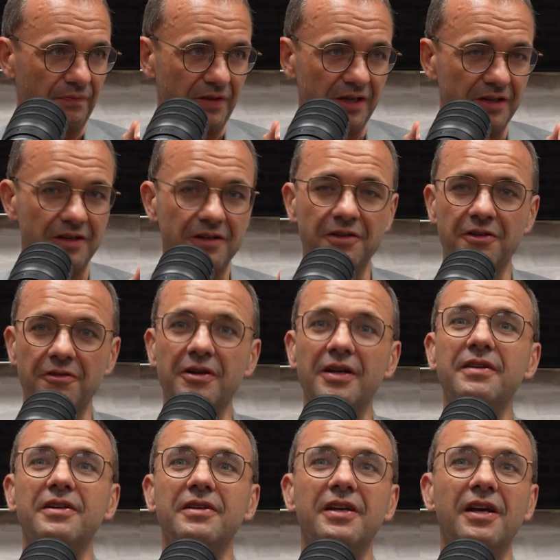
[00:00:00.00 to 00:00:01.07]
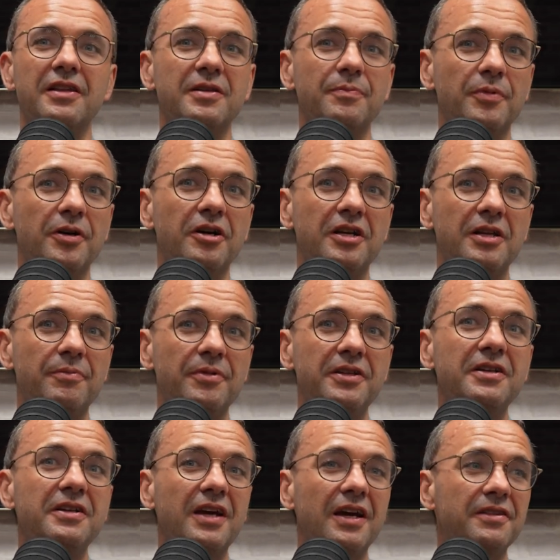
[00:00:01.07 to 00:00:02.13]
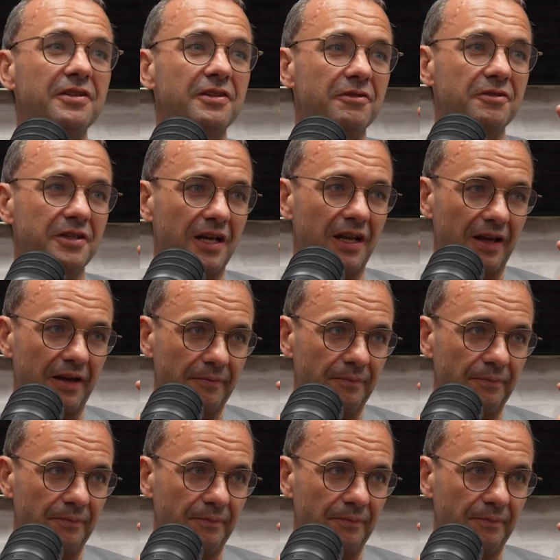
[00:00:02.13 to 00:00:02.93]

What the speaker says: He didn't do it, didn't get into Berkeley, but he did get into UCLA.